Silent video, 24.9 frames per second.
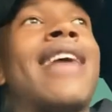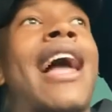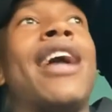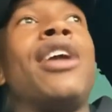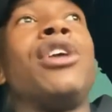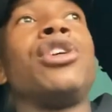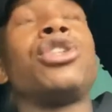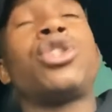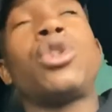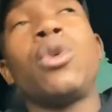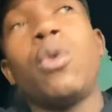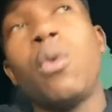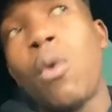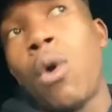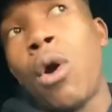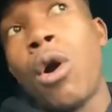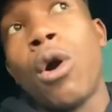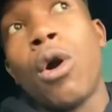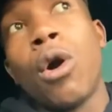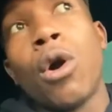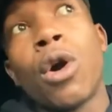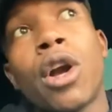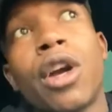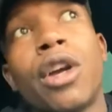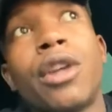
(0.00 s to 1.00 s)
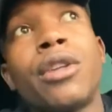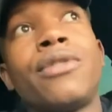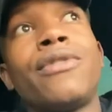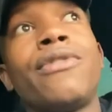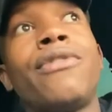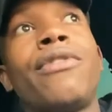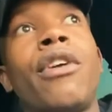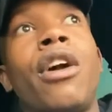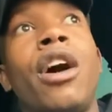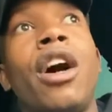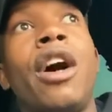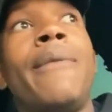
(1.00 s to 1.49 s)
I used to walk
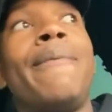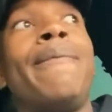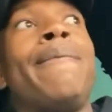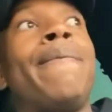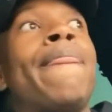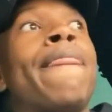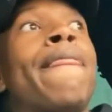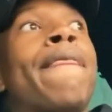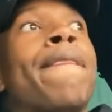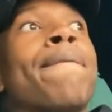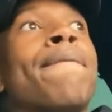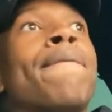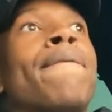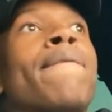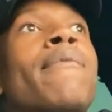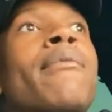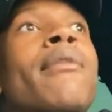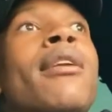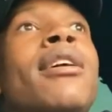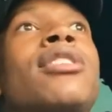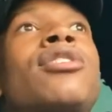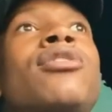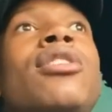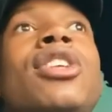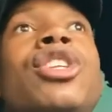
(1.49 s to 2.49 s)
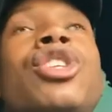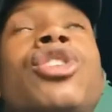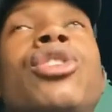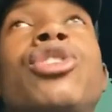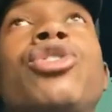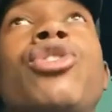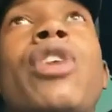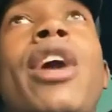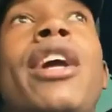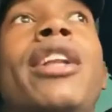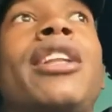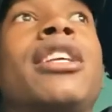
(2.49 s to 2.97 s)
from Central
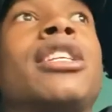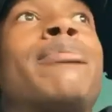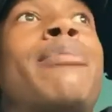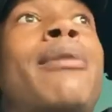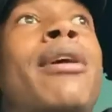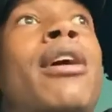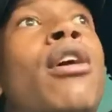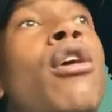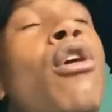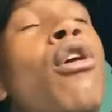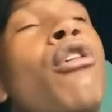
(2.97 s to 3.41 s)
Johannesburg.